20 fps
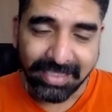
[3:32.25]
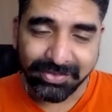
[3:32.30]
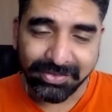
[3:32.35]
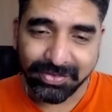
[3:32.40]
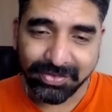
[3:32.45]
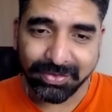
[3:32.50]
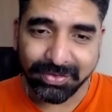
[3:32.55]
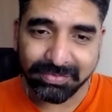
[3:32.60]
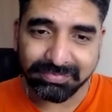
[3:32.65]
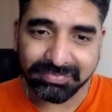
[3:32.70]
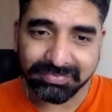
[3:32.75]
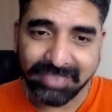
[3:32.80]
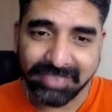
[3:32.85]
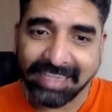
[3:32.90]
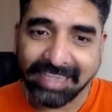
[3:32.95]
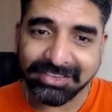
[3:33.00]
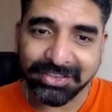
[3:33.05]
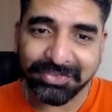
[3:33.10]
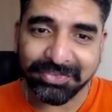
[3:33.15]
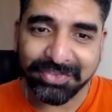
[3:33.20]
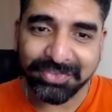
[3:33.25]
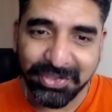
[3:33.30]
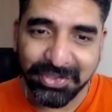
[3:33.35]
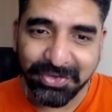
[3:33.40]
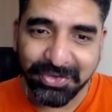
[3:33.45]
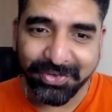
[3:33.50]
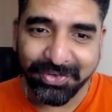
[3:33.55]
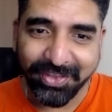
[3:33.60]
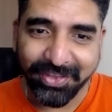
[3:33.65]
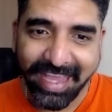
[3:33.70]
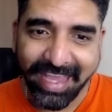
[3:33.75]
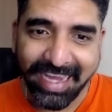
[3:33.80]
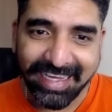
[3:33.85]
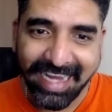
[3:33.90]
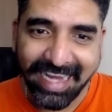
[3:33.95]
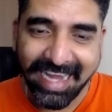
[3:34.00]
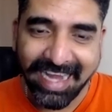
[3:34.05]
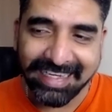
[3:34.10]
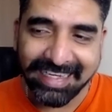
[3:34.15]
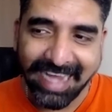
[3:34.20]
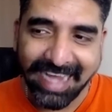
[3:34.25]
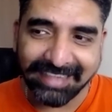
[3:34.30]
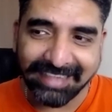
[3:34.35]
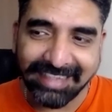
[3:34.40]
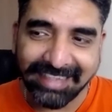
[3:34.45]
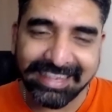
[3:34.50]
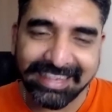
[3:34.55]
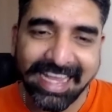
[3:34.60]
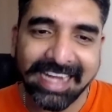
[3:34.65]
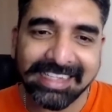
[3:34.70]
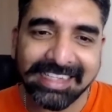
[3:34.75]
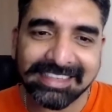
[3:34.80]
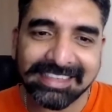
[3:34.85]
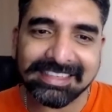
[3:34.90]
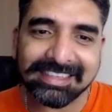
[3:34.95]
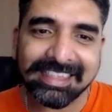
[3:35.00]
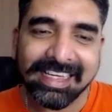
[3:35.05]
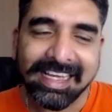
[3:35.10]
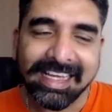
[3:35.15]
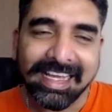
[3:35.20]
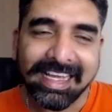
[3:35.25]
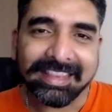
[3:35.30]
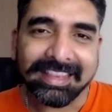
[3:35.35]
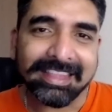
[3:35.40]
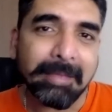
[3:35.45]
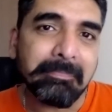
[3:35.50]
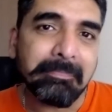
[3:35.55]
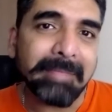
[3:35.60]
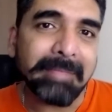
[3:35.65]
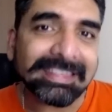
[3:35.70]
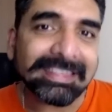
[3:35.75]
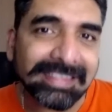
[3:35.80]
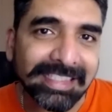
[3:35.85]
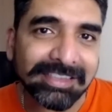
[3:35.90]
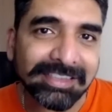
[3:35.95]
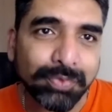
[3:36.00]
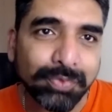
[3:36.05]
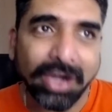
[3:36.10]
So hats off to you for that. And I think that is the message.